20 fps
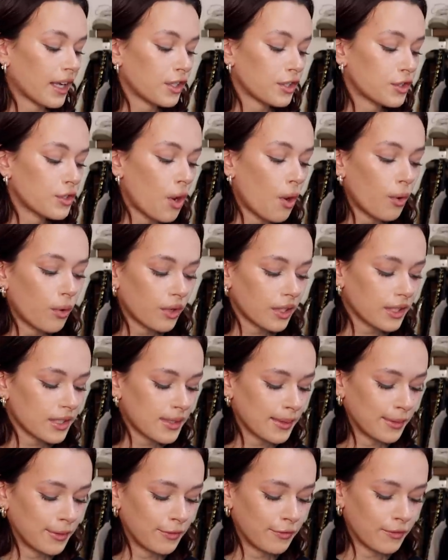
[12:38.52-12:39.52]
I could totally
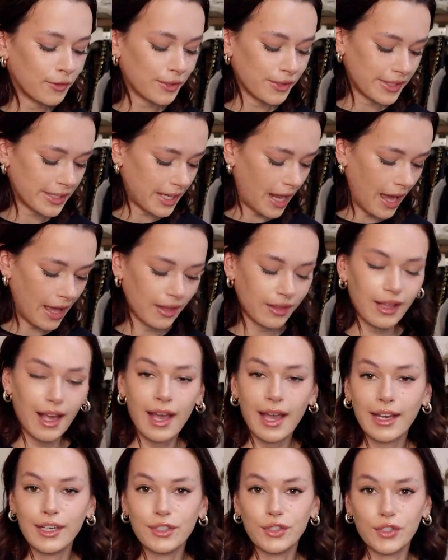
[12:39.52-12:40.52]
do a full style
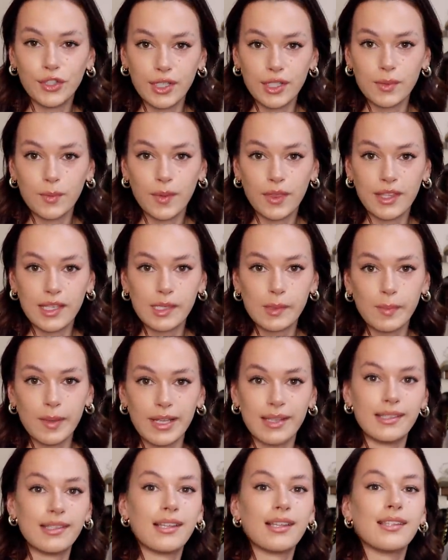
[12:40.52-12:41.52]
guide just with these
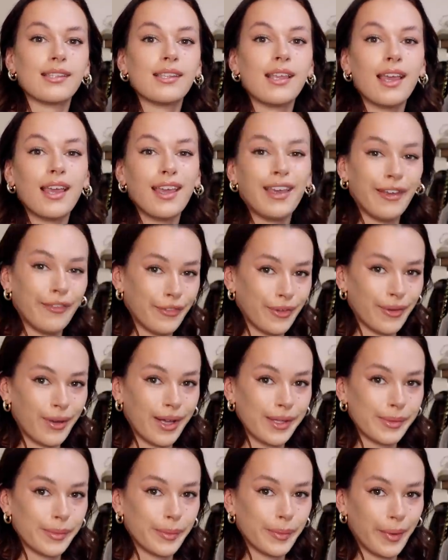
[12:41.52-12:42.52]
pieces. If you
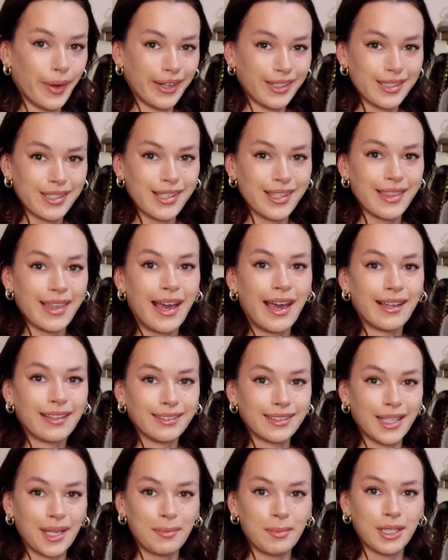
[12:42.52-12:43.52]
guys want to see
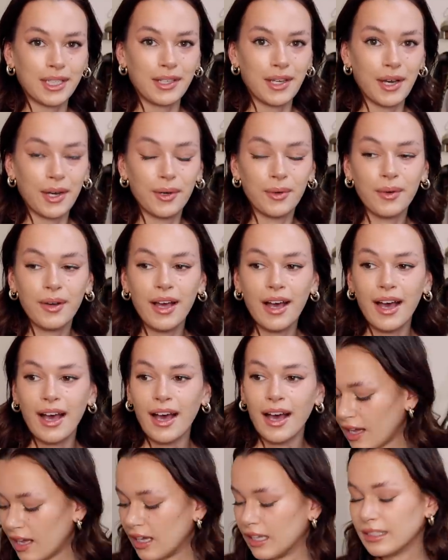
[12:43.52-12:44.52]
that, let me know.
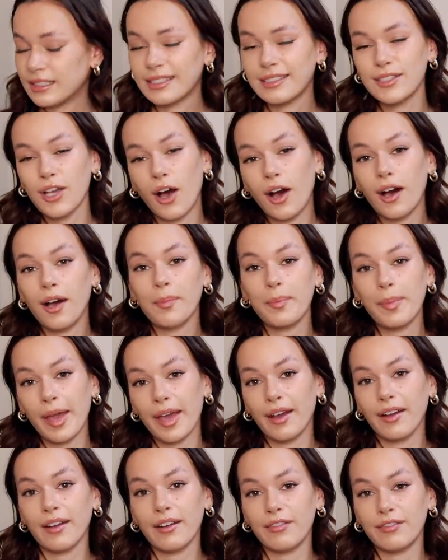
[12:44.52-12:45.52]
A tall
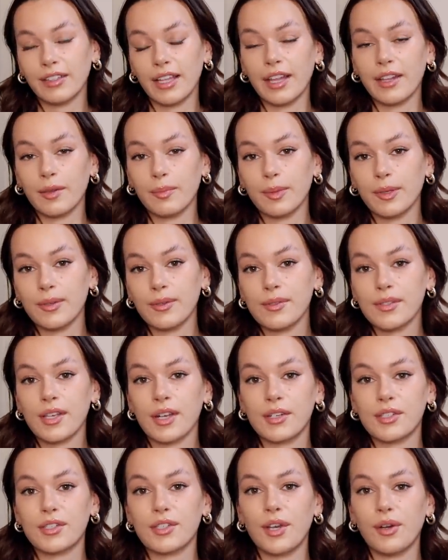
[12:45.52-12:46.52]
pair of leather boots
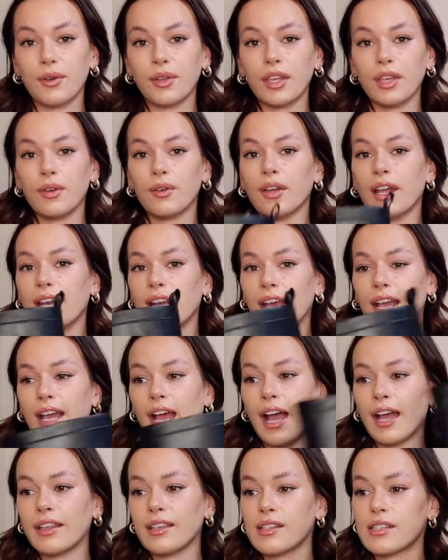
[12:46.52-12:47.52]
are so cute, and I
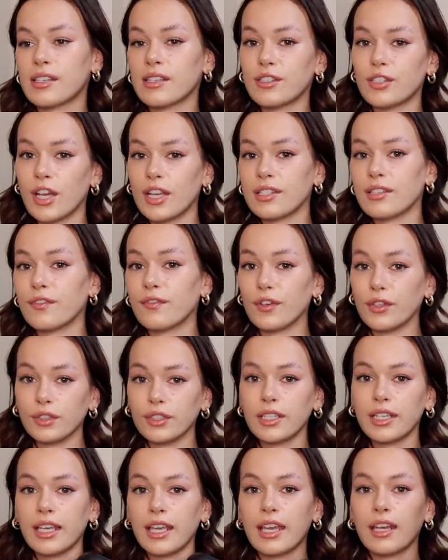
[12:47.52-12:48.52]
highly suggest, if you're
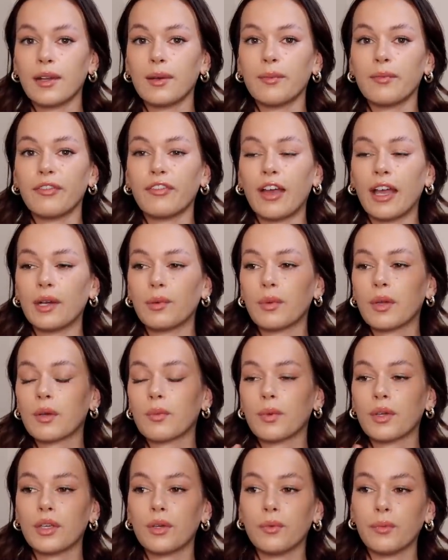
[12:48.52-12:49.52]
looking at them, find
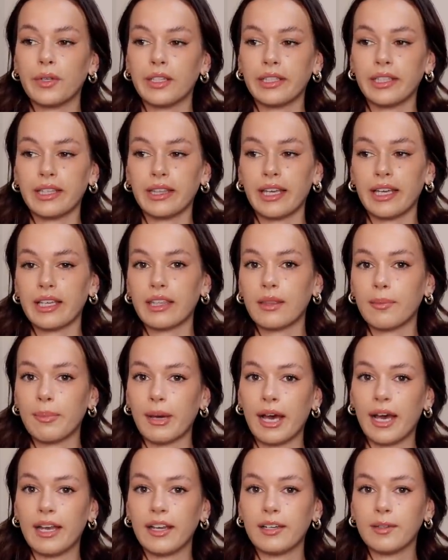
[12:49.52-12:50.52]
one where you really like the
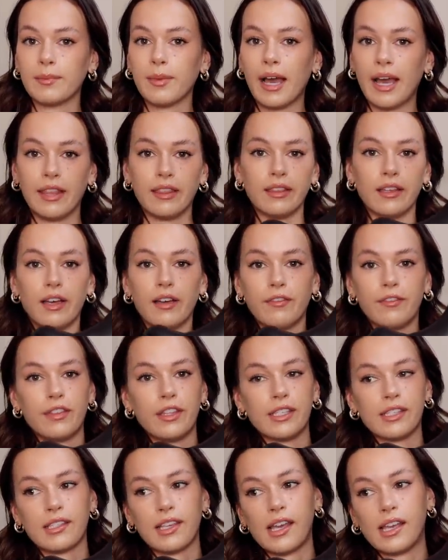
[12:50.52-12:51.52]
bottom. I love
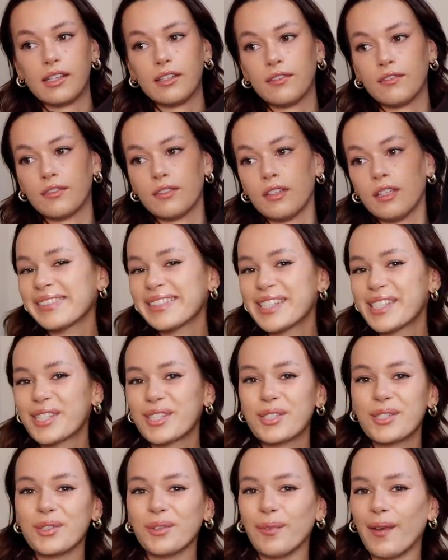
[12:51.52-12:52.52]
this kind of
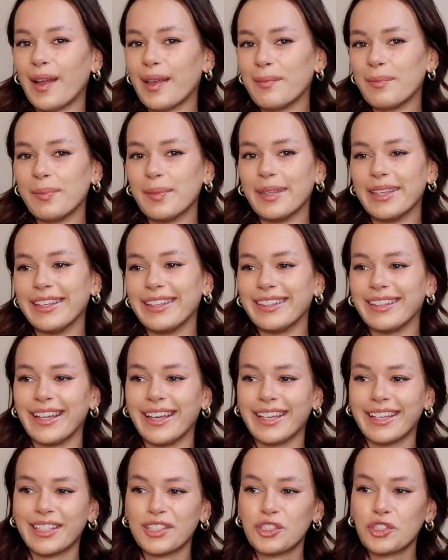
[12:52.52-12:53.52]
stripy,
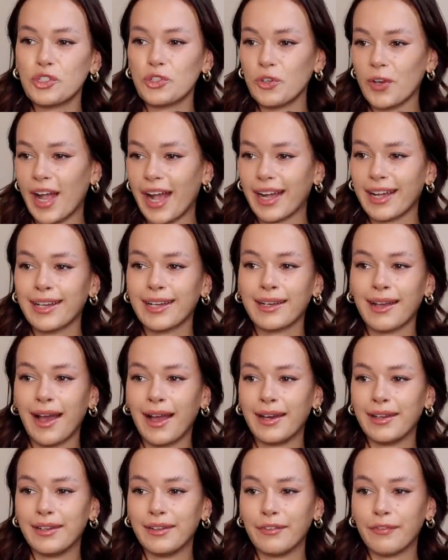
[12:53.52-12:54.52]
like Trek
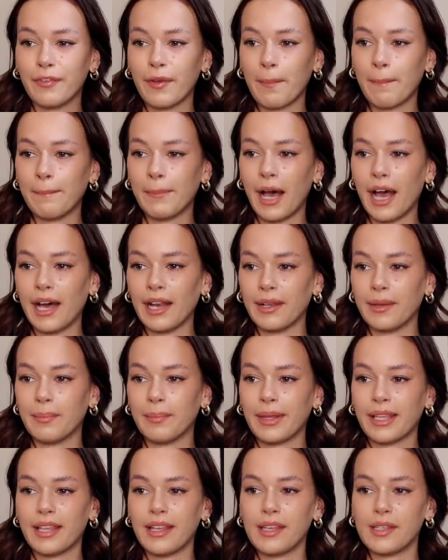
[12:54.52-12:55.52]
kind of bottom,
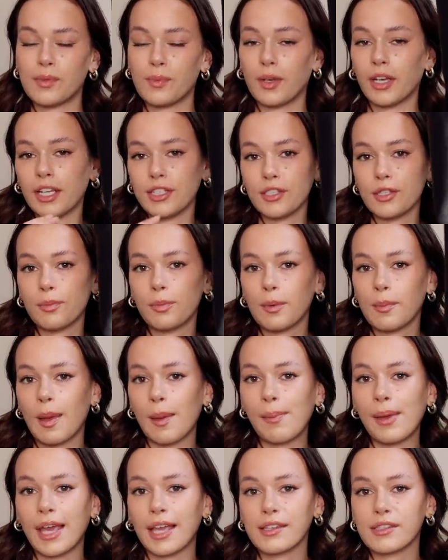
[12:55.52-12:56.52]
because when I do put
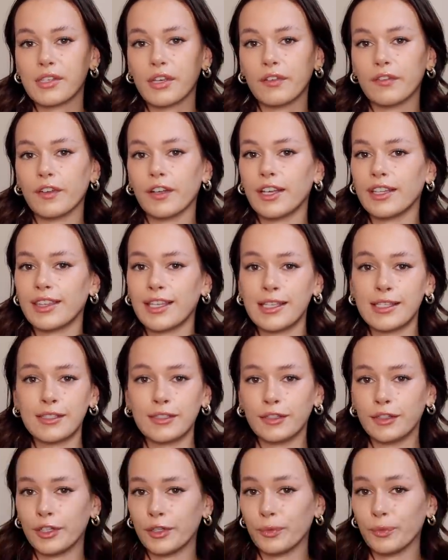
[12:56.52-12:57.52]
my pants over it, they
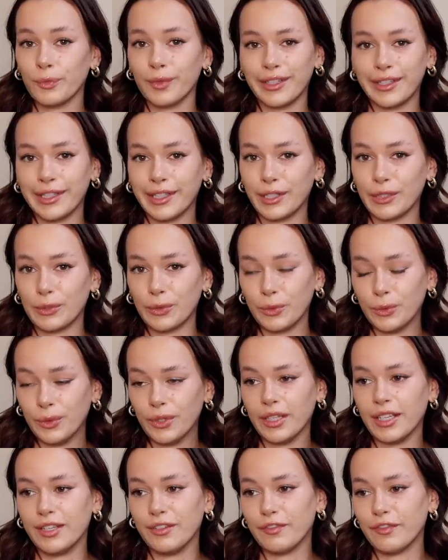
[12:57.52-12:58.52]
still look really
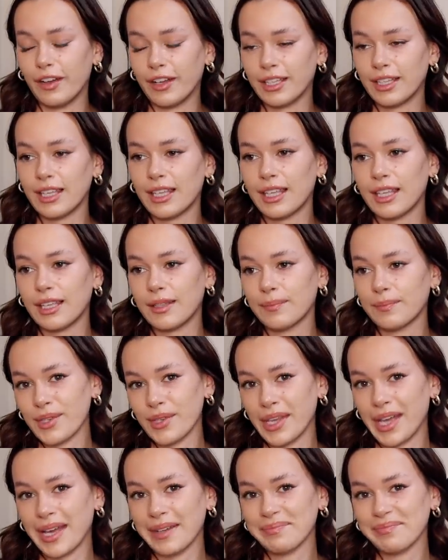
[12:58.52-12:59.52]
cool and funky.
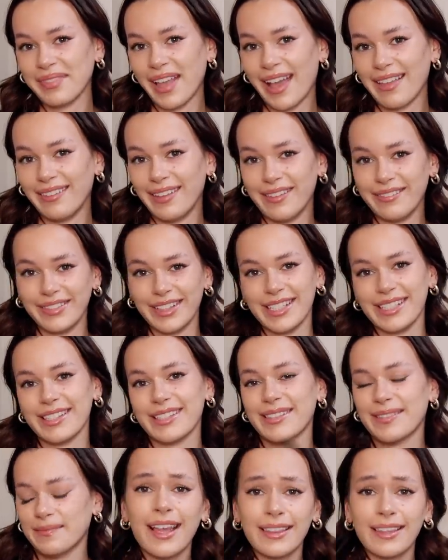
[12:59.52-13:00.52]
So yeah, I love these.
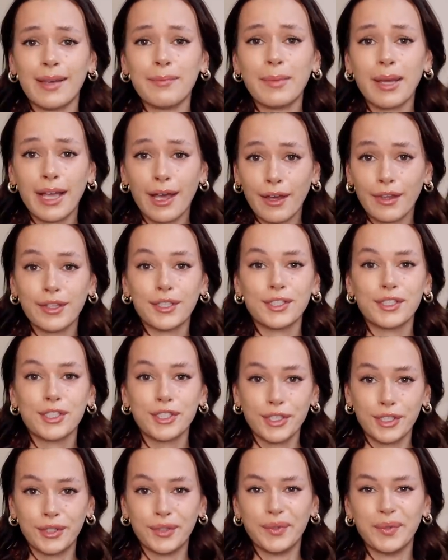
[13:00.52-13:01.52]
And then my other
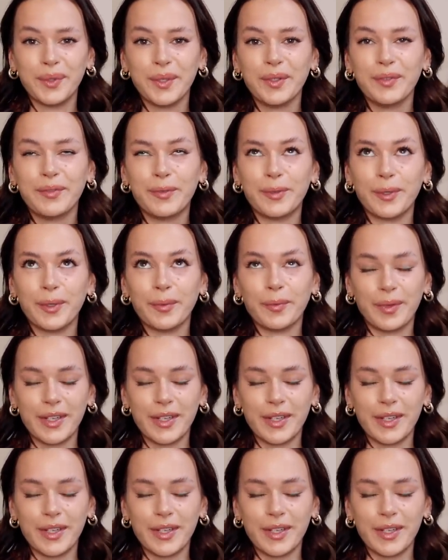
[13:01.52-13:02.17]
shoe for